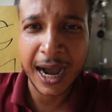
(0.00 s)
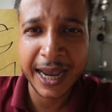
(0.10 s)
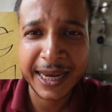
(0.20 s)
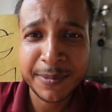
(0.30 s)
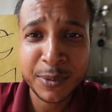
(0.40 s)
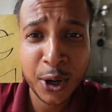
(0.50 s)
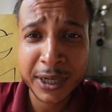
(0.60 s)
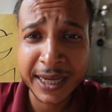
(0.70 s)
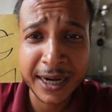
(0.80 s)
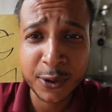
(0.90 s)
i am
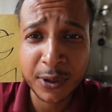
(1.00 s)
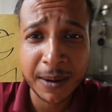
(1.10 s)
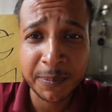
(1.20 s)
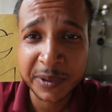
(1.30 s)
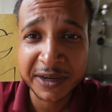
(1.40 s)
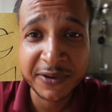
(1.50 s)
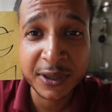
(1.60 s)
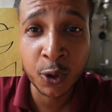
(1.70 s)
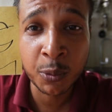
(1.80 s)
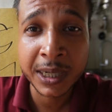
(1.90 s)
not here to compete
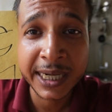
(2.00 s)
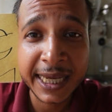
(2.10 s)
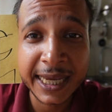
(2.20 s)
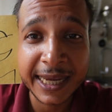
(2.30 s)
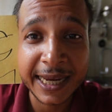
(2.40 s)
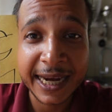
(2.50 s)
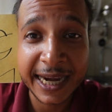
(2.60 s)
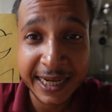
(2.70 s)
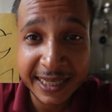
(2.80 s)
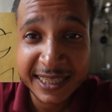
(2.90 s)
with nobody
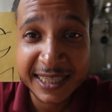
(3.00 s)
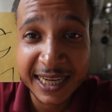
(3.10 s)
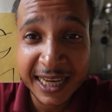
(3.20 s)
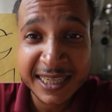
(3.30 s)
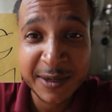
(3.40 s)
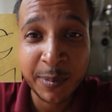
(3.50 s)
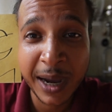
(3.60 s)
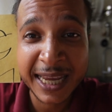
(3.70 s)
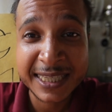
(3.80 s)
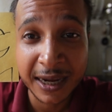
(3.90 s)
it is just
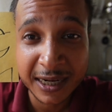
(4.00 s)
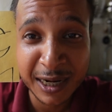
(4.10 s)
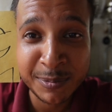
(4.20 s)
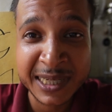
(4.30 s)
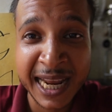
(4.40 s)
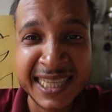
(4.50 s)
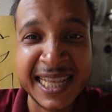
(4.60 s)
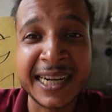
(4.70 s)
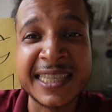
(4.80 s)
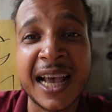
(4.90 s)
my circumstance
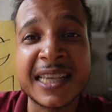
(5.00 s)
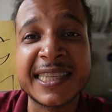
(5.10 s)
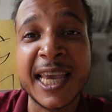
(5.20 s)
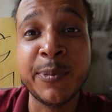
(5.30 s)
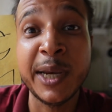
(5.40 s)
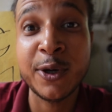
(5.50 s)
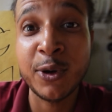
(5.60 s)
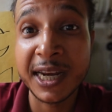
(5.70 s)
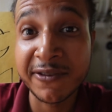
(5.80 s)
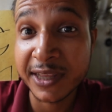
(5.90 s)
that is asking me to
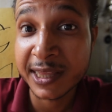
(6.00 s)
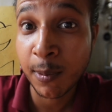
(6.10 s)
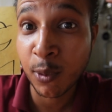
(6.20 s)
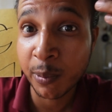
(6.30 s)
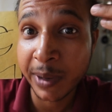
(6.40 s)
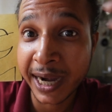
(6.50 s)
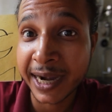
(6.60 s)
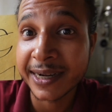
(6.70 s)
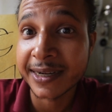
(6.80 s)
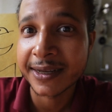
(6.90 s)
live in the
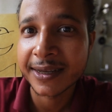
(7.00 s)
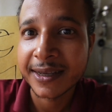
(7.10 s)
moment